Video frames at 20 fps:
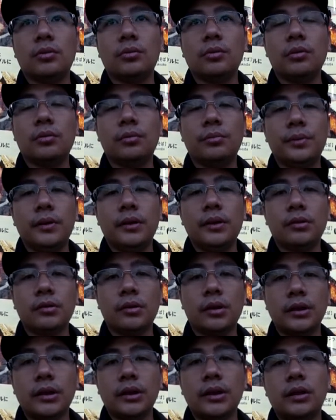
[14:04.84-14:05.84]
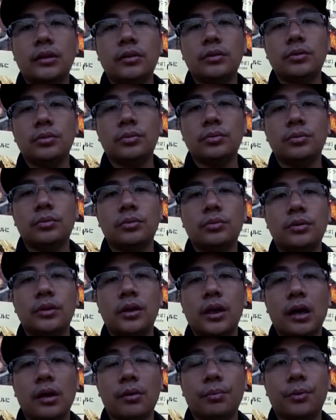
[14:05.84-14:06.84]
we'll be running to
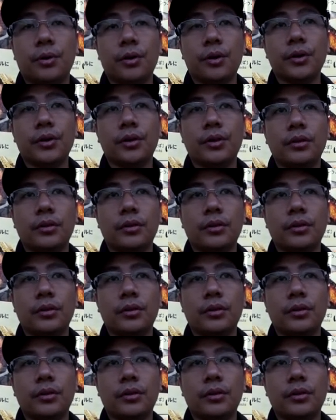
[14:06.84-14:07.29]
the airport